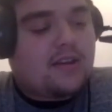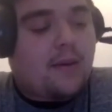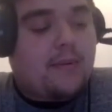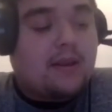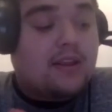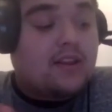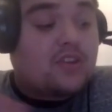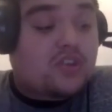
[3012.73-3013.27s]
I
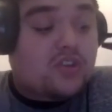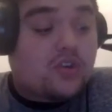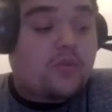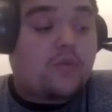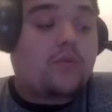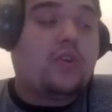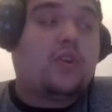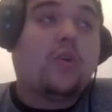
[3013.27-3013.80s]
mean,
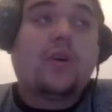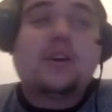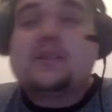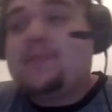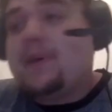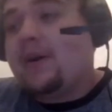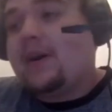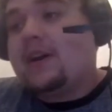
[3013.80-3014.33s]
so your
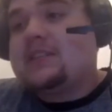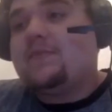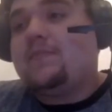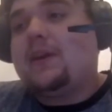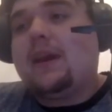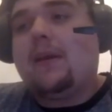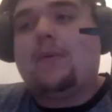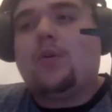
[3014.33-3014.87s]
experience of
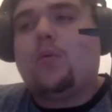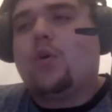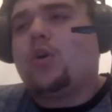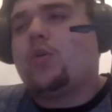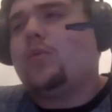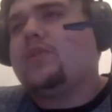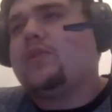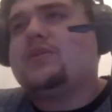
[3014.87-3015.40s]
being able to
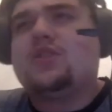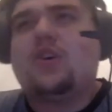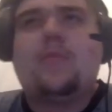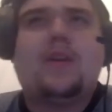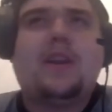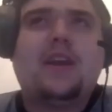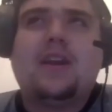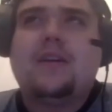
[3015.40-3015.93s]
work with so
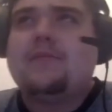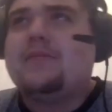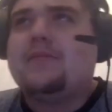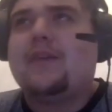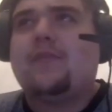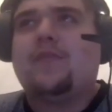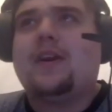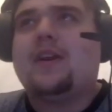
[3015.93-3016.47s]
many
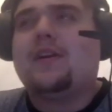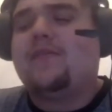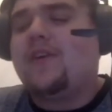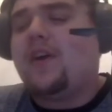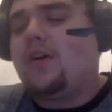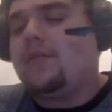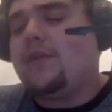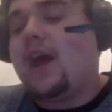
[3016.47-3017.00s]
different
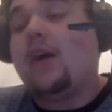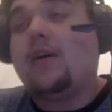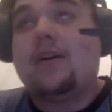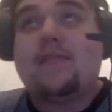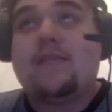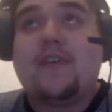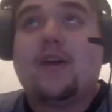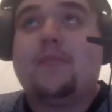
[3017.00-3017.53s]

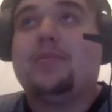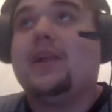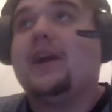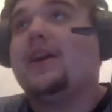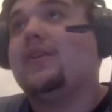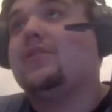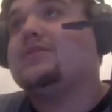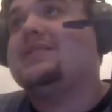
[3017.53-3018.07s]
NFL
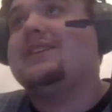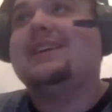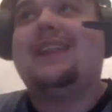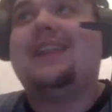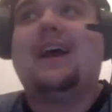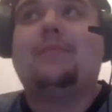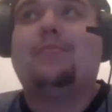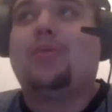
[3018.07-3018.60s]
players,
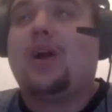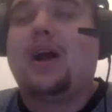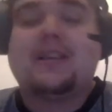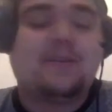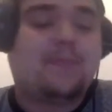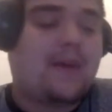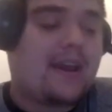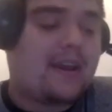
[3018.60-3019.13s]
D-line
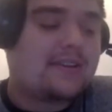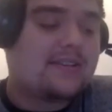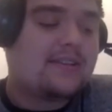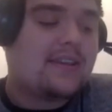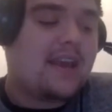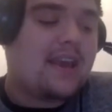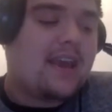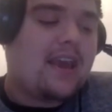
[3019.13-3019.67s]

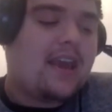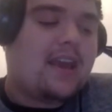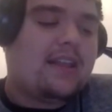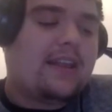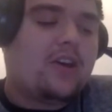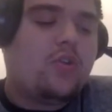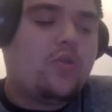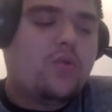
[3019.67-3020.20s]
prospects,
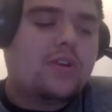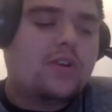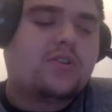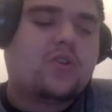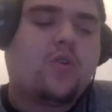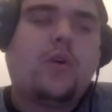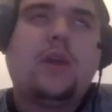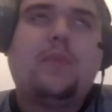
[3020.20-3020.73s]
Like, who does
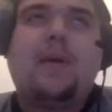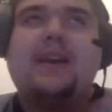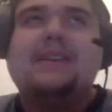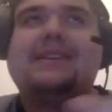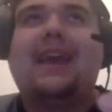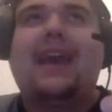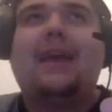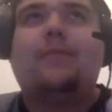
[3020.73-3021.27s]
Kwity
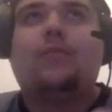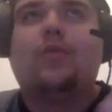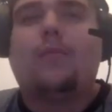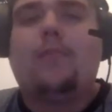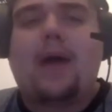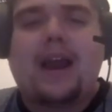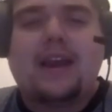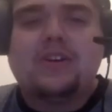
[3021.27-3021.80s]
Paye's game
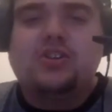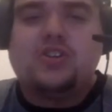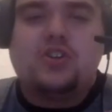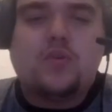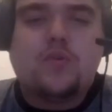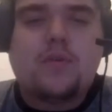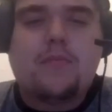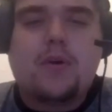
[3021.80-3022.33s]
remind
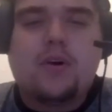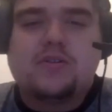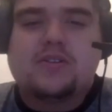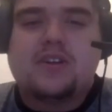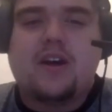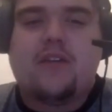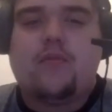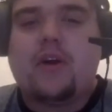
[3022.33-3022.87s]
you the
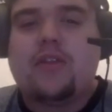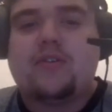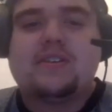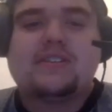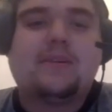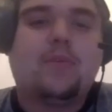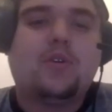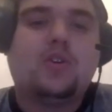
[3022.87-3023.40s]
most of, whether
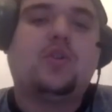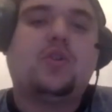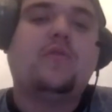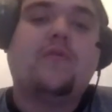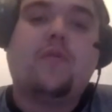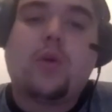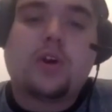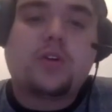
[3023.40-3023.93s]
it's someone
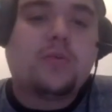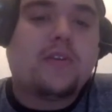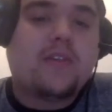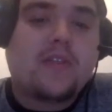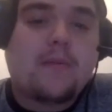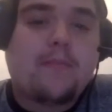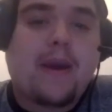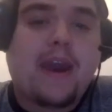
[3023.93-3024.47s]
you've worked with
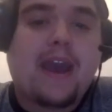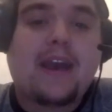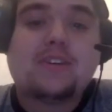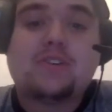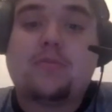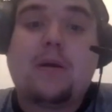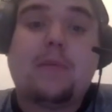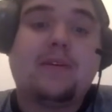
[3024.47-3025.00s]
in the
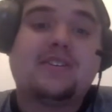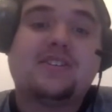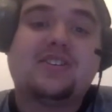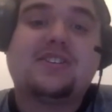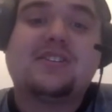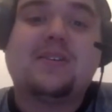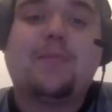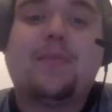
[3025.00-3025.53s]
past or maybe it's
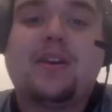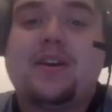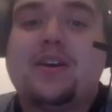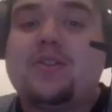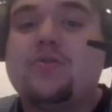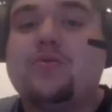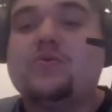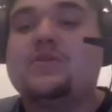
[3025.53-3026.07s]
just
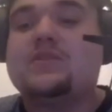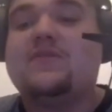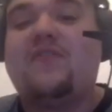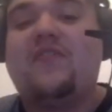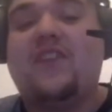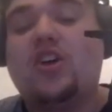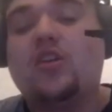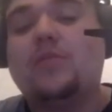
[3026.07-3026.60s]
somebody whose
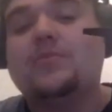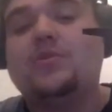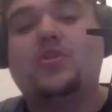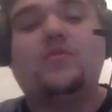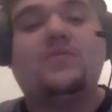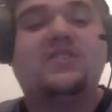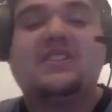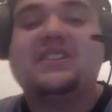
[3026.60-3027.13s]
film
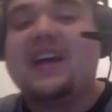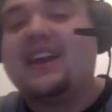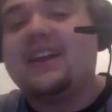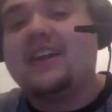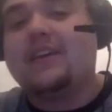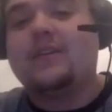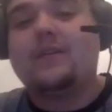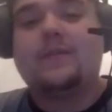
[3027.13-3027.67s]
you've
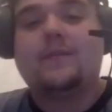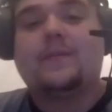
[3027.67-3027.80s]
studied?